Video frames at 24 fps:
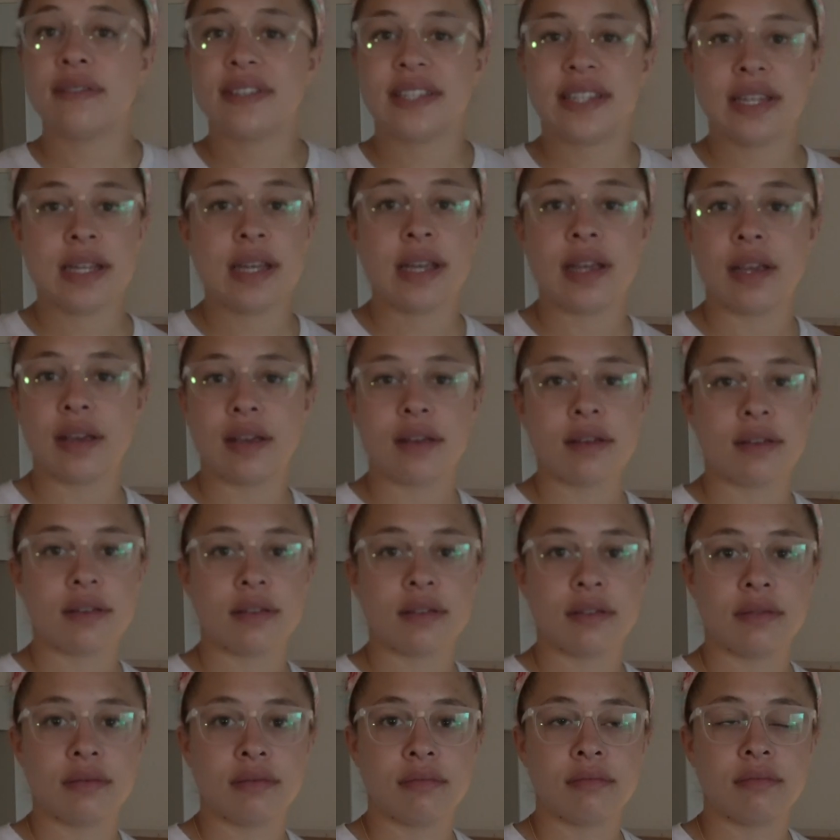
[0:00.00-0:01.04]
singing,
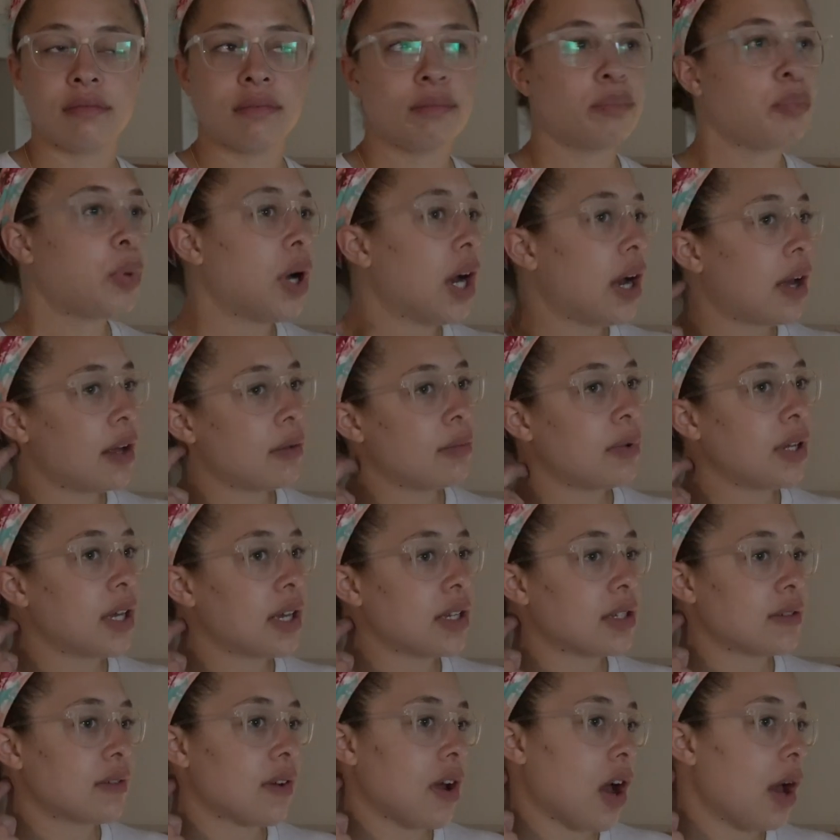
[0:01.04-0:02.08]
but
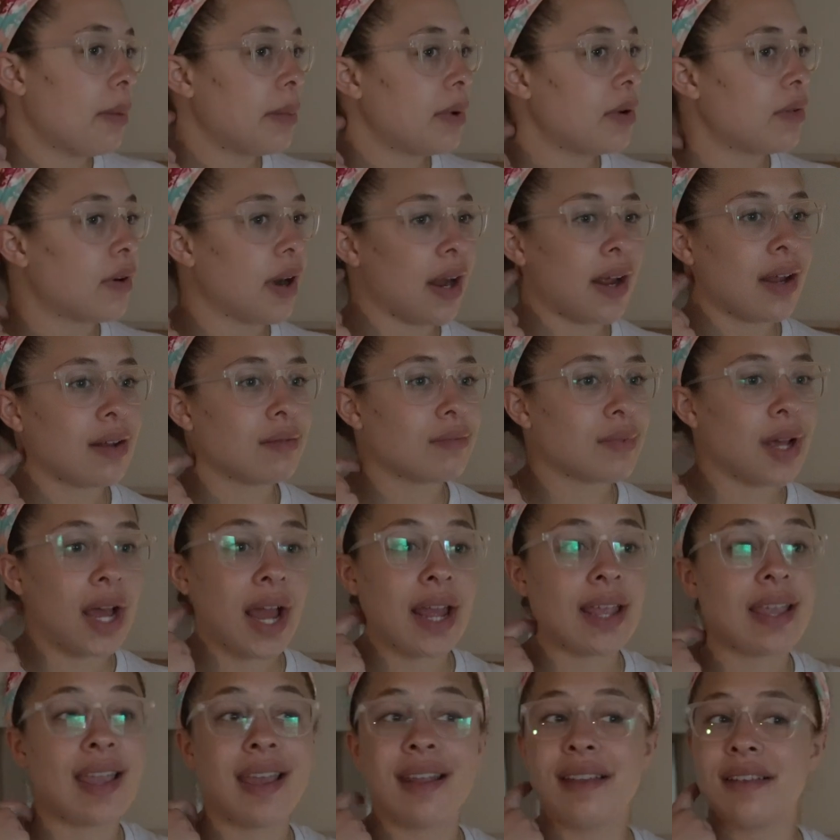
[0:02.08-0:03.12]
because of copyright, I
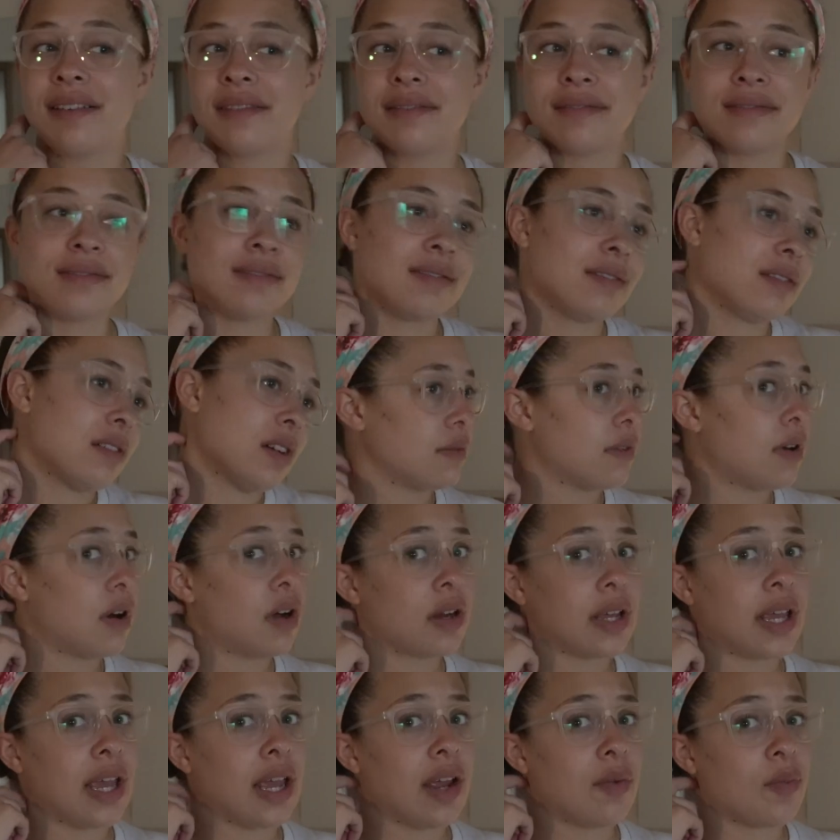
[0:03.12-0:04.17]
can't
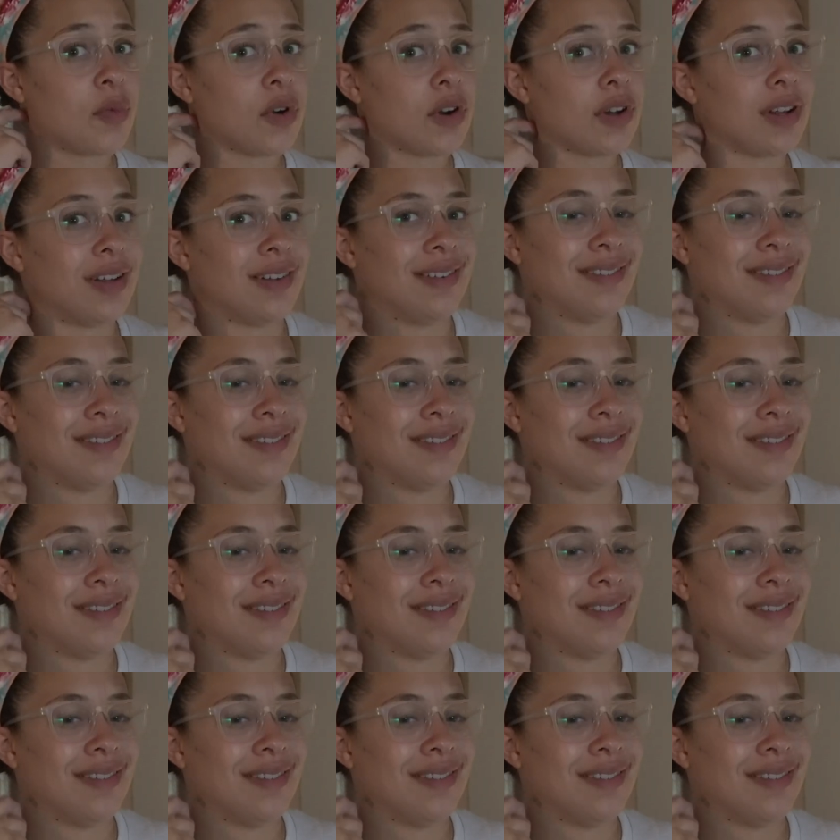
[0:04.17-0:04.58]
on camera.